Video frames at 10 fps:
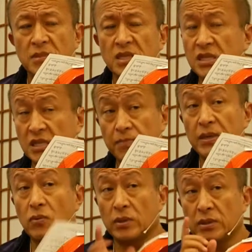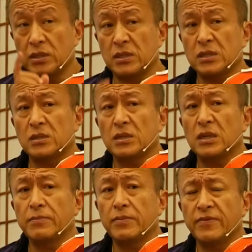This is a big one. This is a
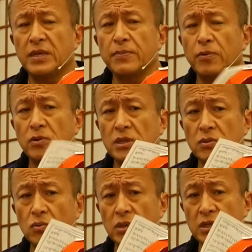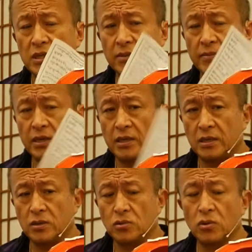really important word in the
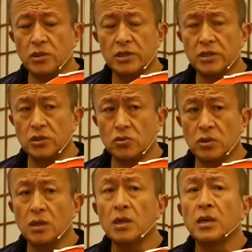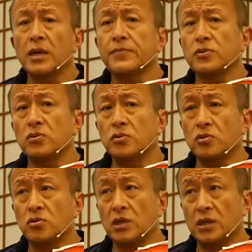Mahayana. Tolerance to the absolute
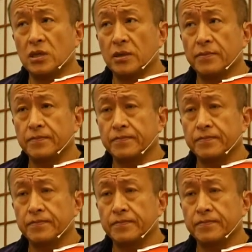shunyata.